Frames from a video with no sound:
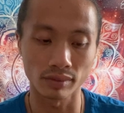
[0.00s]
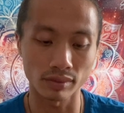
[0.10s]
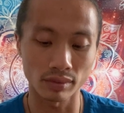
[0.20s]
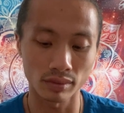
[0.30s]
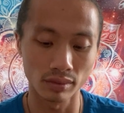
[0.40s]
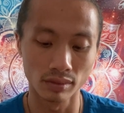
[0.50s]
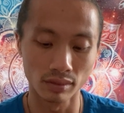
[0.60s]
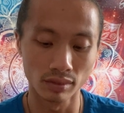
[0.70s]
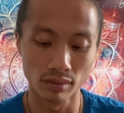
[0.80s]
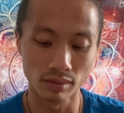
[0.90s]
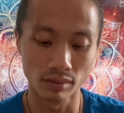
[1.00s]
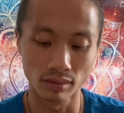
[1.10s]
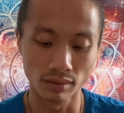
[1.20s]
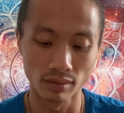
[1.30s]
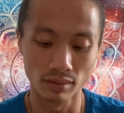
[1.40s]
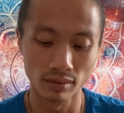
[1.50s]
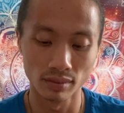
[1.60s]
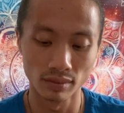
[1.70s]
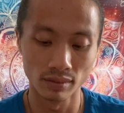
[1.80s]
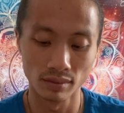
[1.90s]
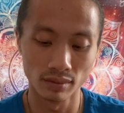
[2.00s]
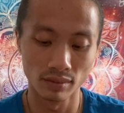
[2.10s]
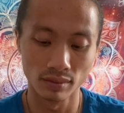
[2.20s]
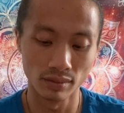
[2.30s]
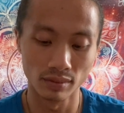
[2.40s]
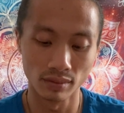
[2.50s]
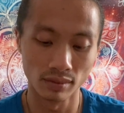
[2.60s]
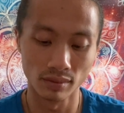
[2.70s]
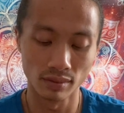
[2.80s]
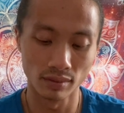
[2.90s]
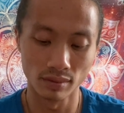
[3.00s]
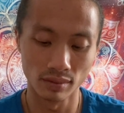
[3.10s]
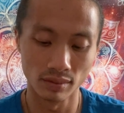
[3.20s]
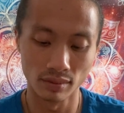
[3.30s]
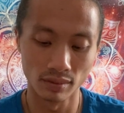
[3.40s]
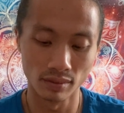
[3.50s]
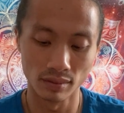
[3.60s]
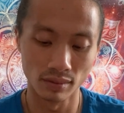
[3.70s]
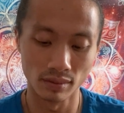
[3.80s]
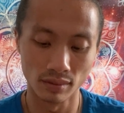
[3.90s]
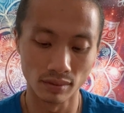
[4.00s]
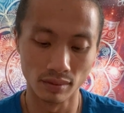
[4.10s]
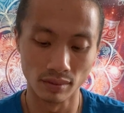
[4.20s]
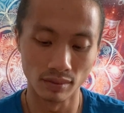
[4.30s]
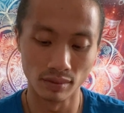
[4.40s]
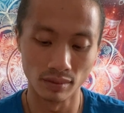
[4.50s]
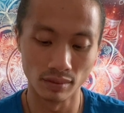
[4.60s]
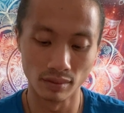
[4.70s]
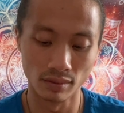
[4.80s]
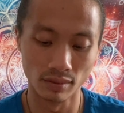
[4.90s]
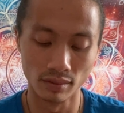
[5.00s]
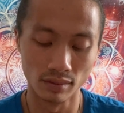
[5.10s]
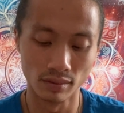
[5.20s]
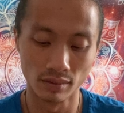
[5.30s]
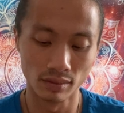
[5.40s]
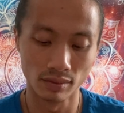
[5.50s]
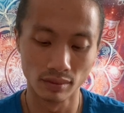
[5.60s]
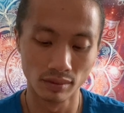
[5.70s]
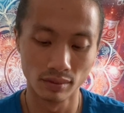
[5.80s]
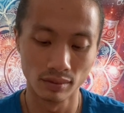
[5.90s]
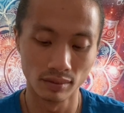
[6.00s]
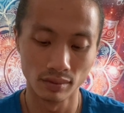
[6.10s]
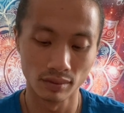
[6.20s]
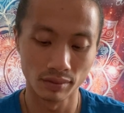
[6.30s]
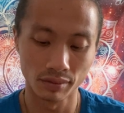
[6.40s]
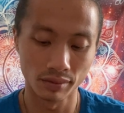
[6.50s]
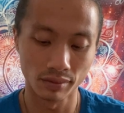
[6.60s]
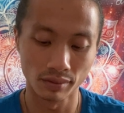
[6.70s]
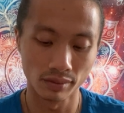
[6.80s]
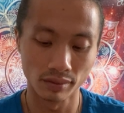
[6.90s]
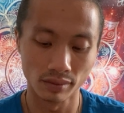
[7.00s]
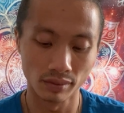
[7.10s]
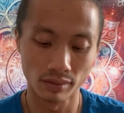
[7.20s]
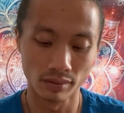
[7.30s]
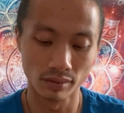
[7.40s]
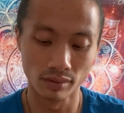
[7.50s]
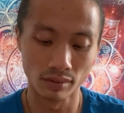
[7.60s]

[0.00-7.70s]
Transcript: No one is speaking in this clip.